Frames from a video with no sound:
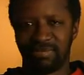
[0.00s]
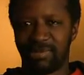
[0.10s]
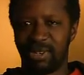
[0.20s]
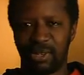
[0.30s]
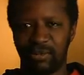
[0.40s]

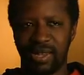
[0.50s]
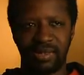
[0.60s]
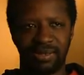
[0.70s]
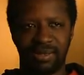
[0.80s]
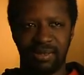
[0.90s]
if
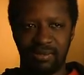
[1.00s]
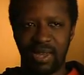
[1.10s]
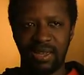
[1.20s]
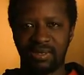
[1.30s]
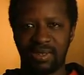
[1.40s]

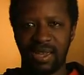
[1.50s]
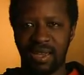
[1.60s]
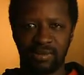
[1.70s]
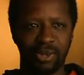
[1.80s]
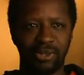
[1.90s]
they say I
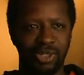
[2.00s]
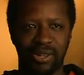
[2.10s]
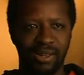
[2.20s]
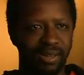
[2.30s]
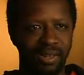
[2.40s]
have to go to
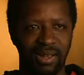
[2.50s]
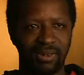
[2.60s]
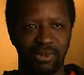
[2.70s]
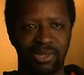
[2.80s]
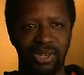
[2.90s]
jail, I'll
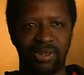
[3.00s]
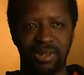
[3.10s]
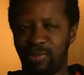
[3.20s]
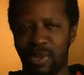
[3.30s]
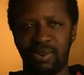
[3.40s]
go to jail.
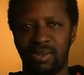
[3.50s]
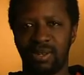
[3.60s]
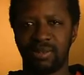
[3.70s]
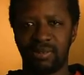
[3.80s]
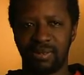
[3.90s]
That's better
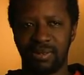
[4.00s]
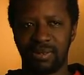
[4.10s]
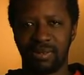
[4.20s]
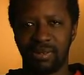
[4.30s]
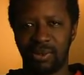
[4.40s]
than
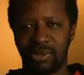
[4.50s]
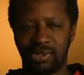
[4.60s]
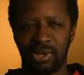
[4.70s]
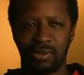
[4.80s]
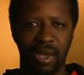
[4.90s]
going
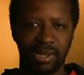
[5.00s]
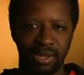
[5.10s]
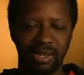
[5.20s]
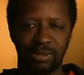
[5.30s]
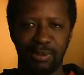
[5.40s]
to Iraq and
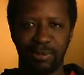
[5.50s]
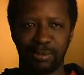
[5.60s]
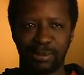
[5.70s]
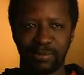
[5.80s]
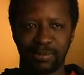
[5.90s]
killing
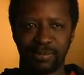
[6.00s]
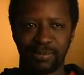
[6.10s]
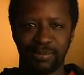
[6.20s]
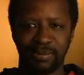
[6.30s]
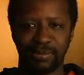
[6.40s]
people
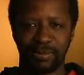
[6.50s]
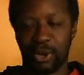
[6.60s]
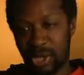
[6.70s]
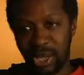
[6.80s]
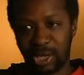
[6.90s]

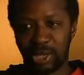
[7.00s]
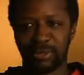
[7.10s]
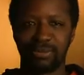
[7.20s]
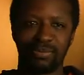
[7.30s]
or getting killed.